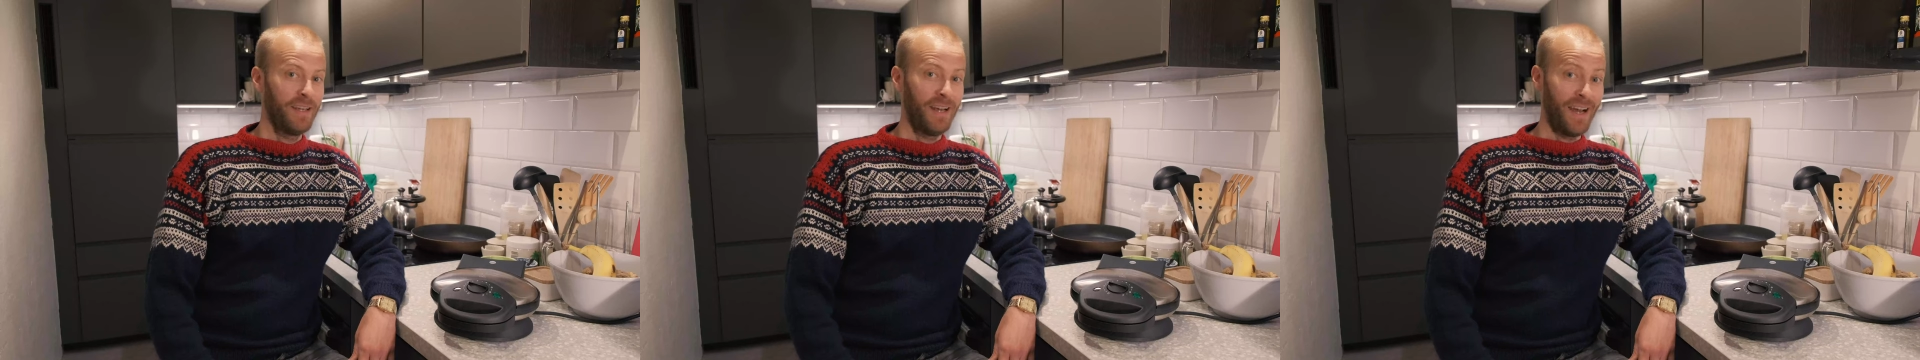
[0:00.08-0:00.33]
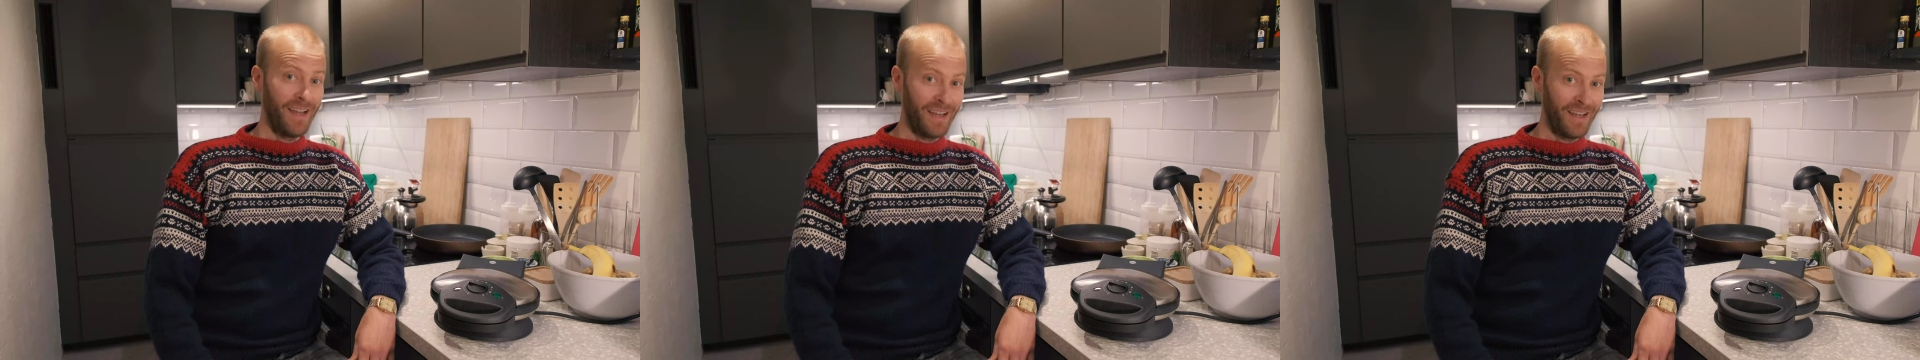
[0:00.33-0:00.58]

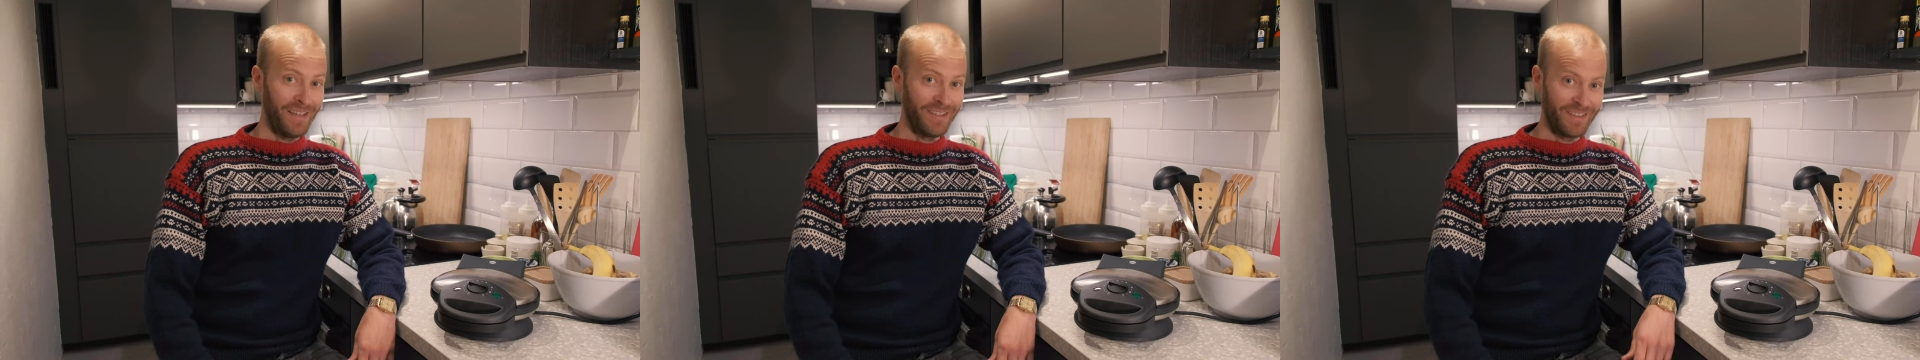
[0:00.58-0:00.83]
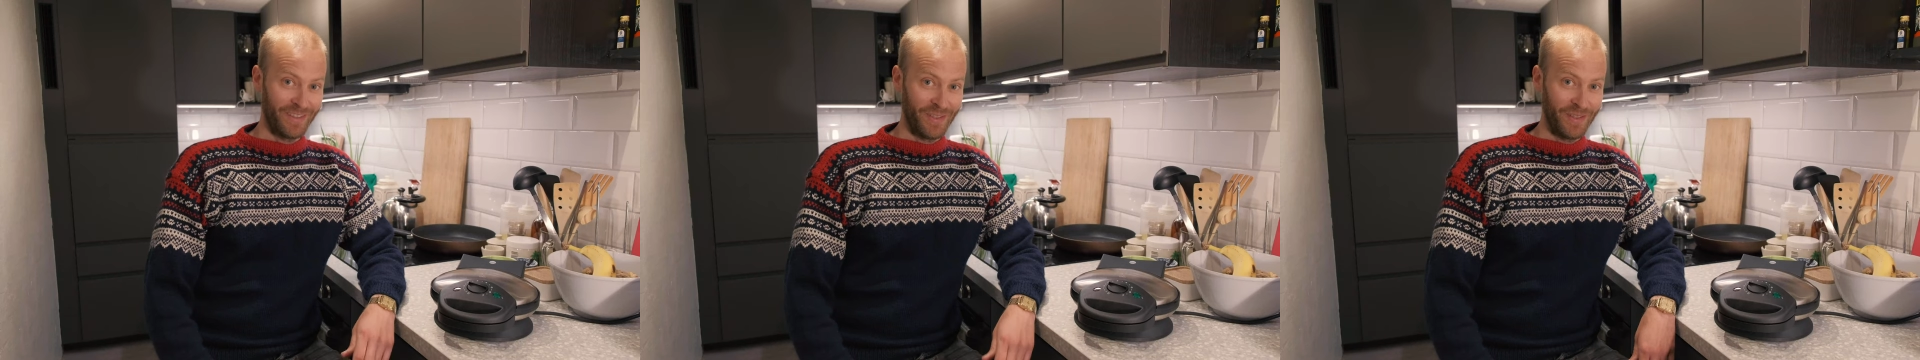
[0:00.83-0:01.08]
Hi, hi.
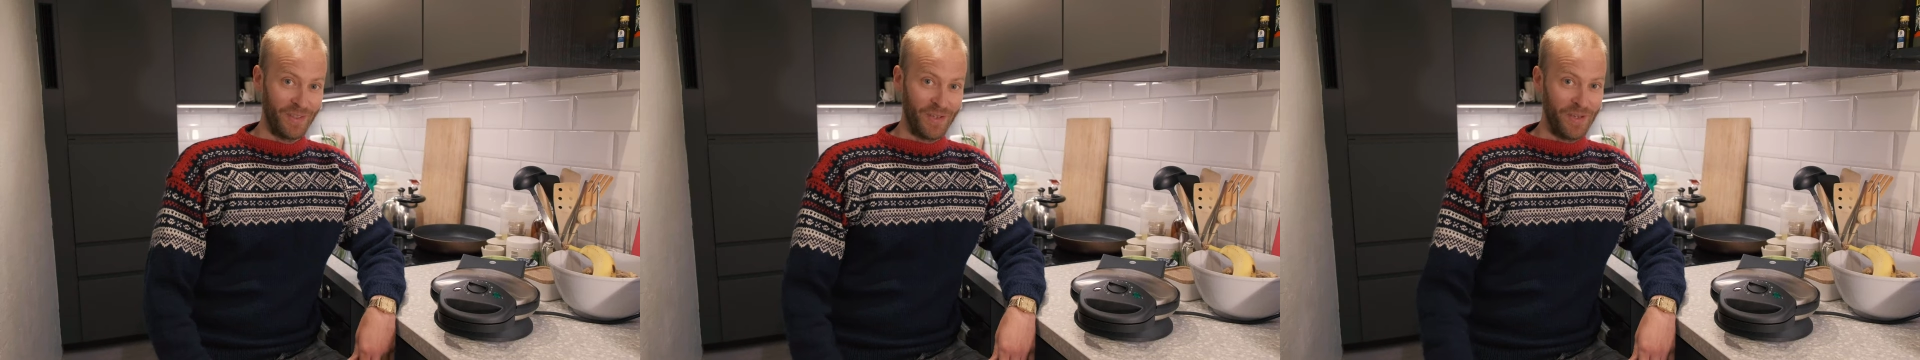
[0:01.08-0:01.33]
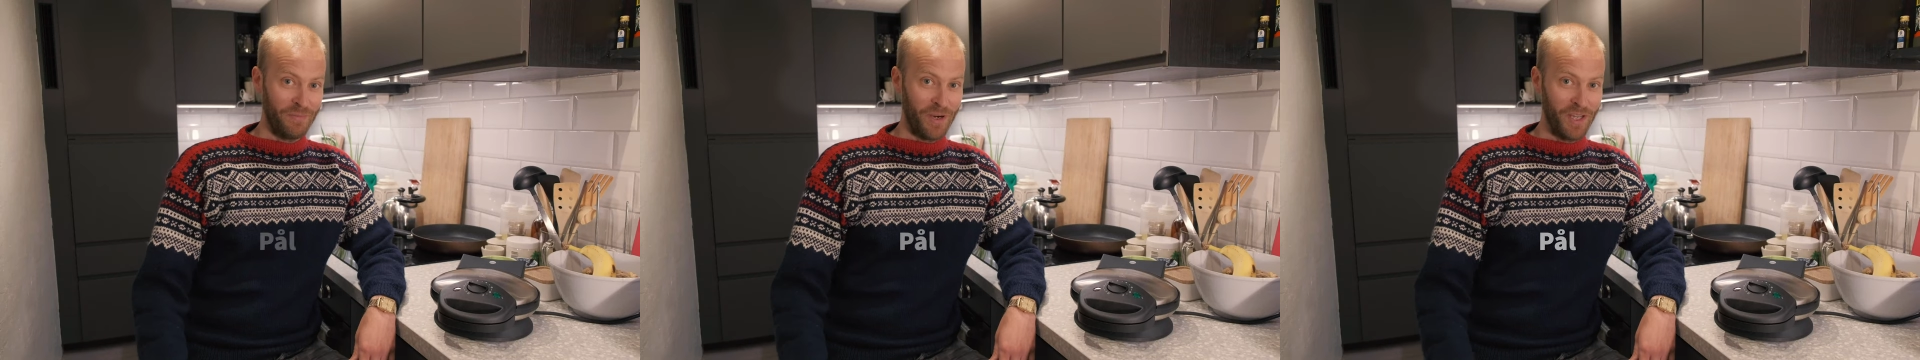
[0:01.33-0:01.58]

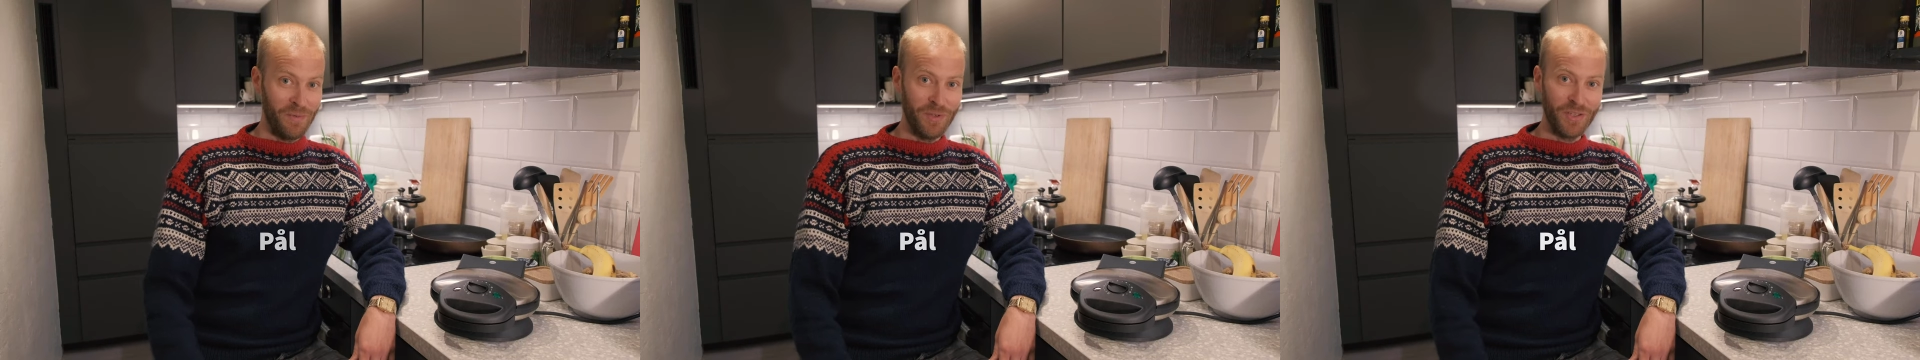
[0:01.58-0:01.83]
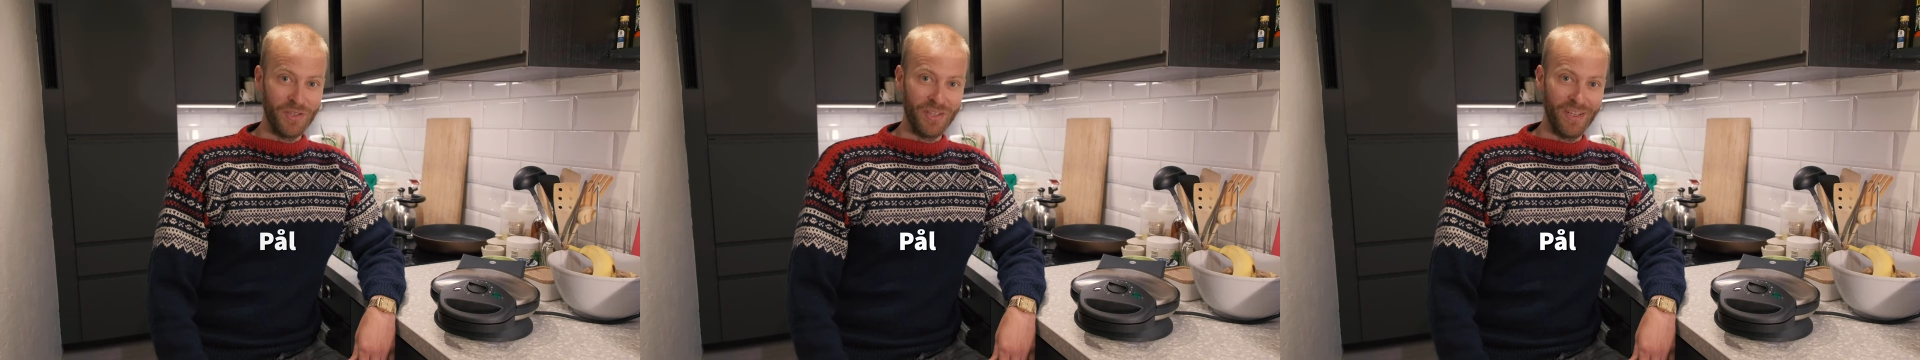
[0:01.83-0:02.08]
My name
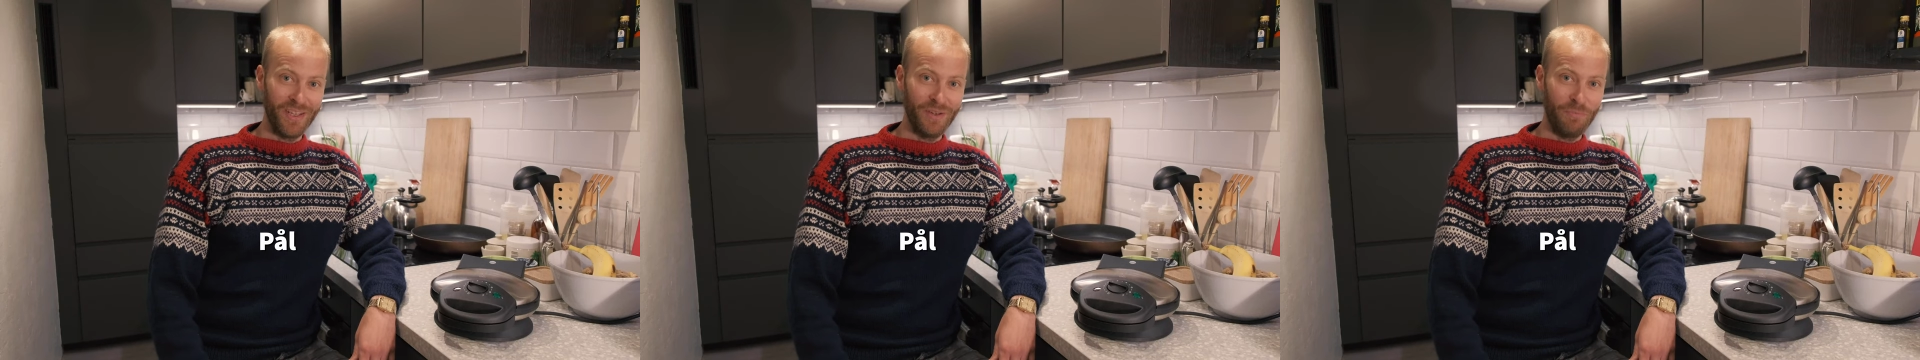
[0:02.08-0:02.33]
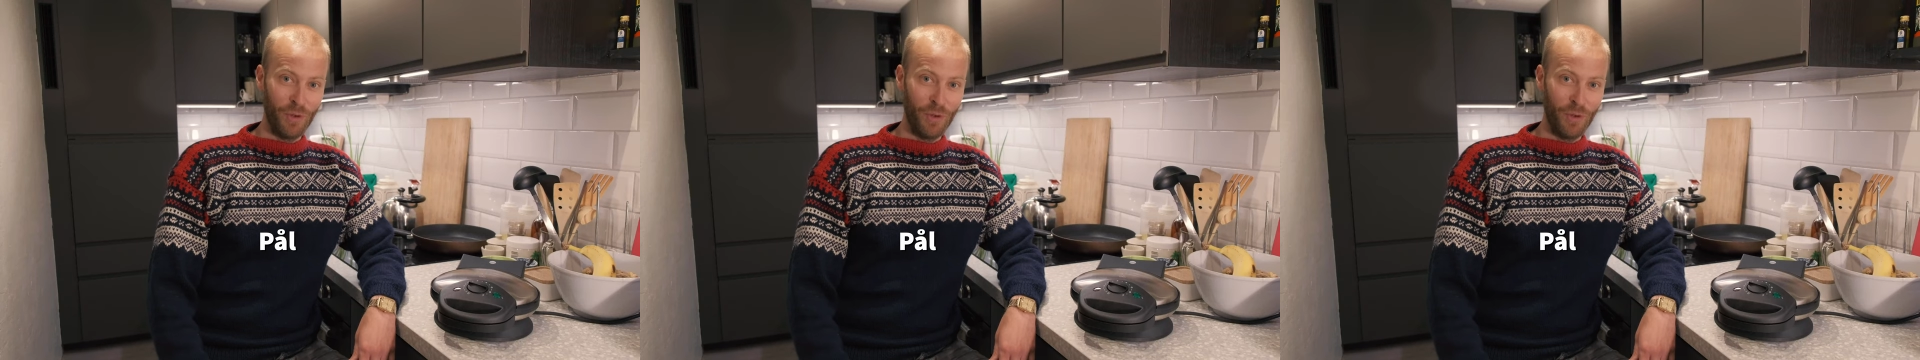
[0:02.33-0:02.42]
is uh,